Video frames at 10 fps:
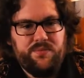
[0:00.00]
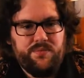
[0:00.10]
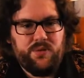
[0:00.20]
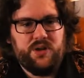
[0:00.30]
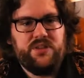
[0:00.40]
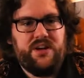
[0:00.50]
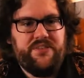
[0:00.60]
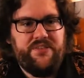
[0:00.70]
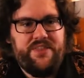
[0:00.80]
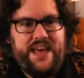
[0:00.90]
worked
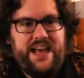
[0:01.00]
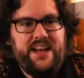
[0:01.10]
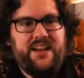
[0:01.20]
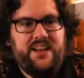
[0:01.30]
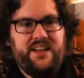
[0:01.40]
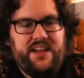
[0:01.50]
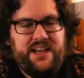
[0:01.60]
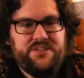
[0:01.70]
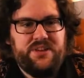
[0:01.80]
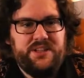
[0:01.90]
off of that
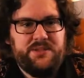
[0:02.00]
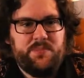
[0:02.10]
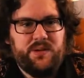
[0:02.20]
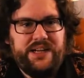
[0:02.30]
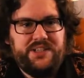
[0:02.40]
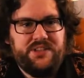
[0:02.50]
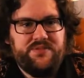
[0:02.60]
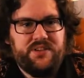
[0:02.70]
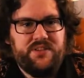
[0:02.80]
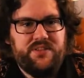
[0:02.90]
as our inspiration
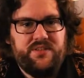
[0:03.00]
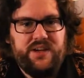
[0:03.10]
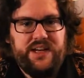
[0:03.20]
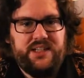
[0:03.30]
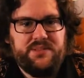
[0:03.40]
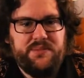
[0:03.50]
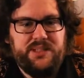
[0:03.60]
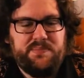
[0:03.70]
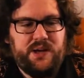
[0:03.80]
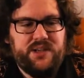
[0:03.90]
for creating some of
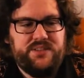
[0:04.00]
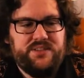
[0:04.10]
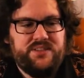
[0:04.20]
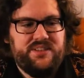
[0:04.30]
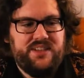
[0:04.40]
these parts.